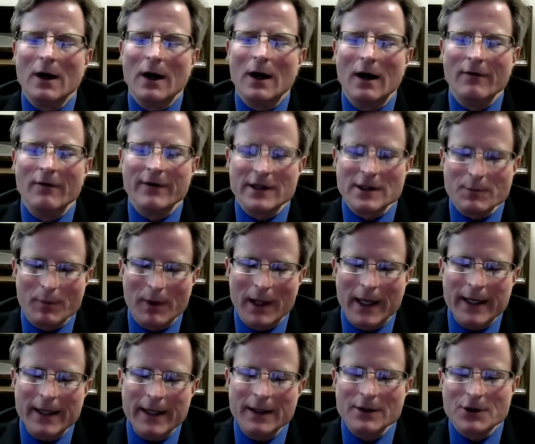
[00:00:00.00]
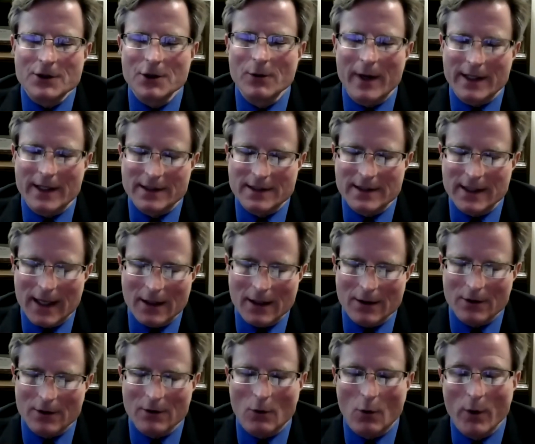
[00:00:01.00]
of explaining to a
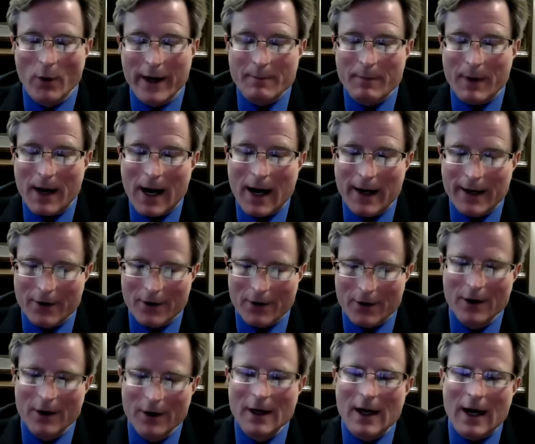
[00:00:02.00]
seller or a buyer,